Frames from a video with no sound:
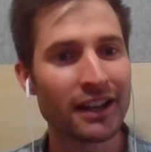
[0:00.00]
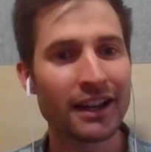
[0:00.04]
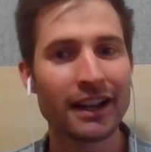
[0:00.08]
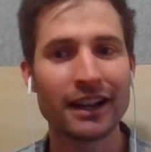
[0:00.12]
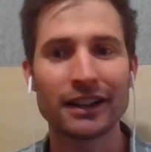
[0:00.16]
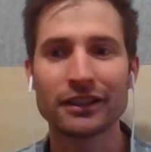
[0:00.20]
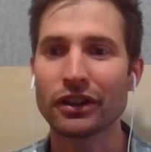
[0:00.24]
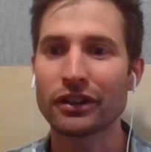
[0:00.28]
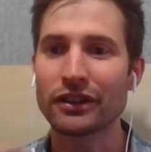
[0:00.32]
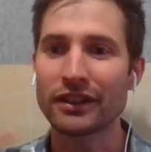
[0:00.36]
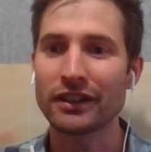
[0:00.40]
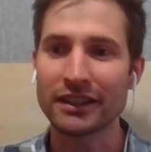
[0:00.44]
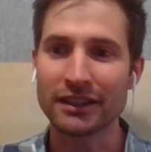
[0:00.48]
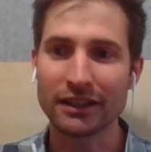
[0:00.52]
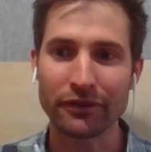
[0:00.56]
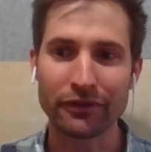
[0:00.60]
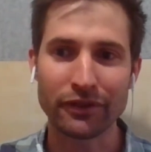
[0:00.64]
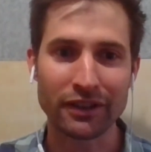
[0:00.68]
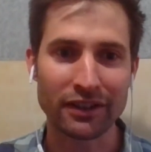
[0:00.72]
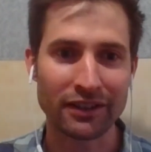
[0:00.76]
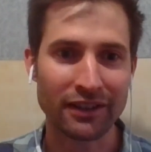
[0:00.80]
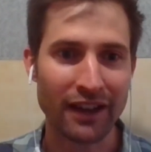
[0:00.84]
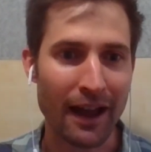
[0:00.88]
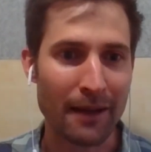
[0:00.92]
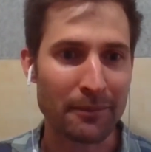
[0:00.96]
a totally
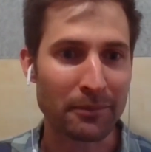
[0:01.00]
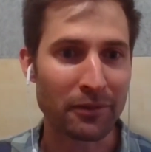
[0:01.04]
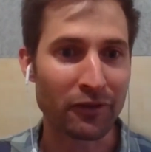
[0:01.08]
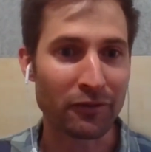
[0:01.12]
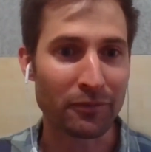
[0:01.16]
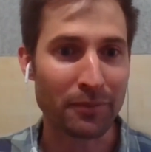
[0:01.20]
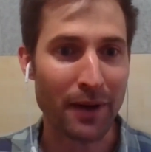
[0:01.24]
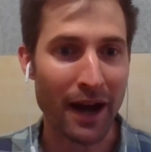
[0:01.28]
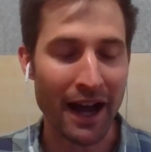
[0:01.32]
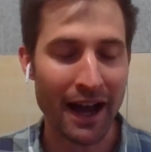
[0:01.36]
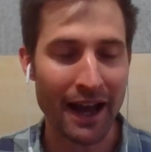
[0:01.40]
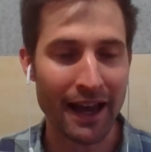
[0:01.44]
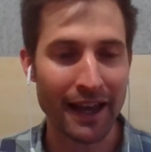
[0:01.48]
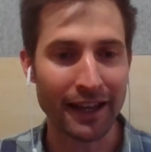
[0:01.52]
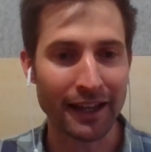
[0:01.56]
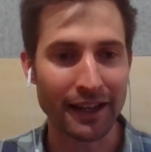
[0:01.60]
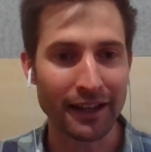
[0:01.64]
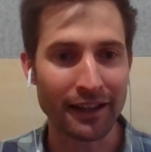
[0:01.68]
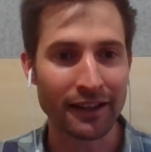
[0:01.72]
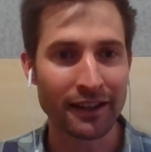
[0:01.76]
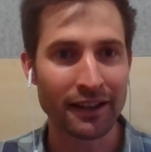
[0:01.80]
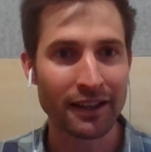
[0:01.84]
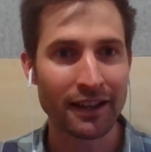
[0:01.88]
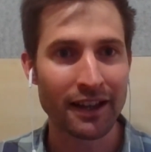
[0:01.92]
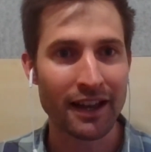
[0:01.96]
different type of buying